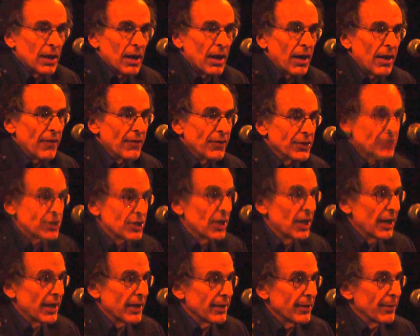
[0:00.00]
uh, this
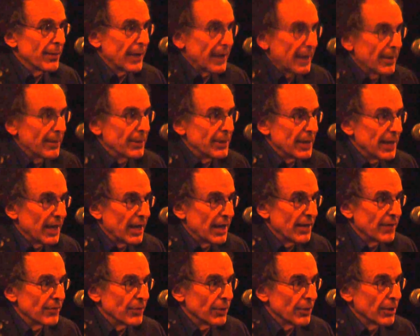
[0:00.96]
kind of bad
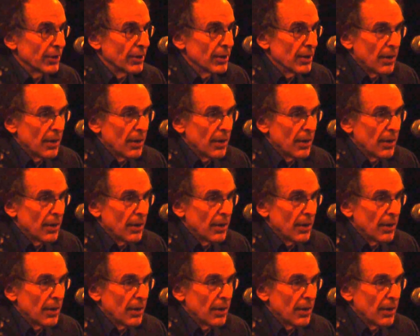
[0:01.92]
behavior